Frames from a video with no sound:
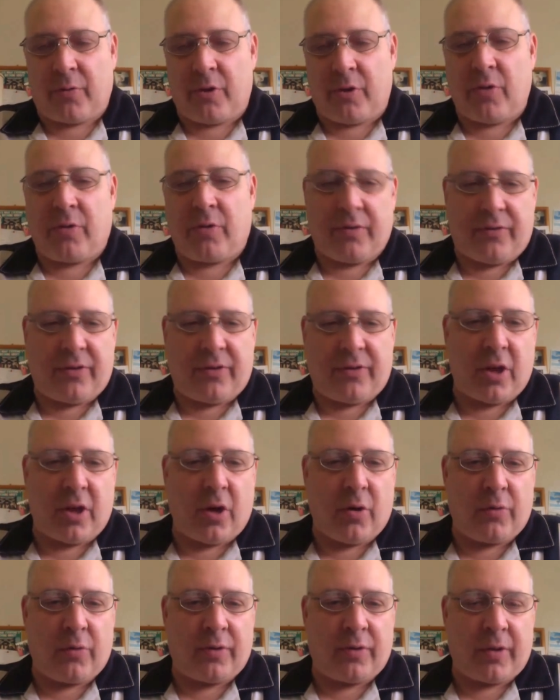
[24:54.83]
and you can see
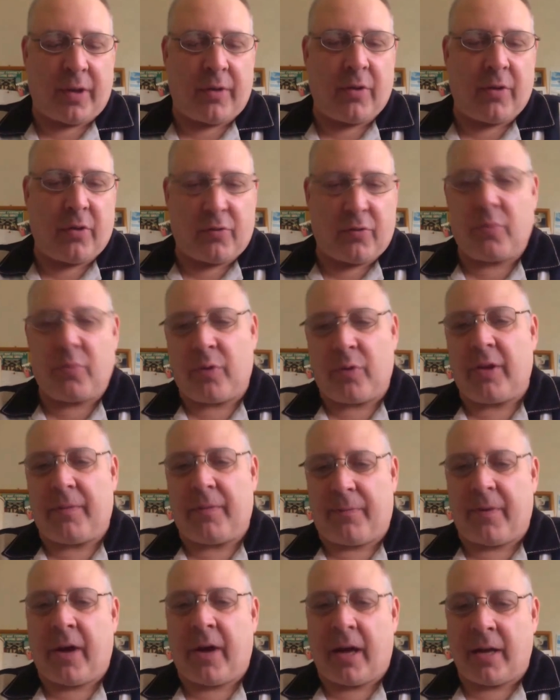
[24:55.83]
those, and those were
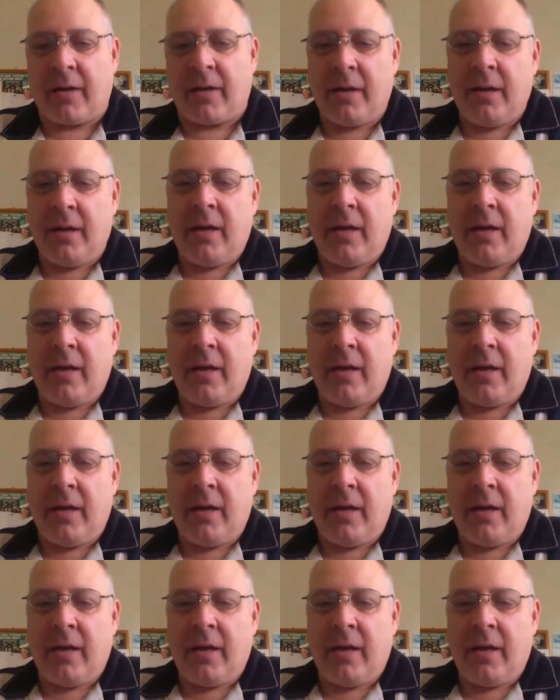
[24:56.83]
really fun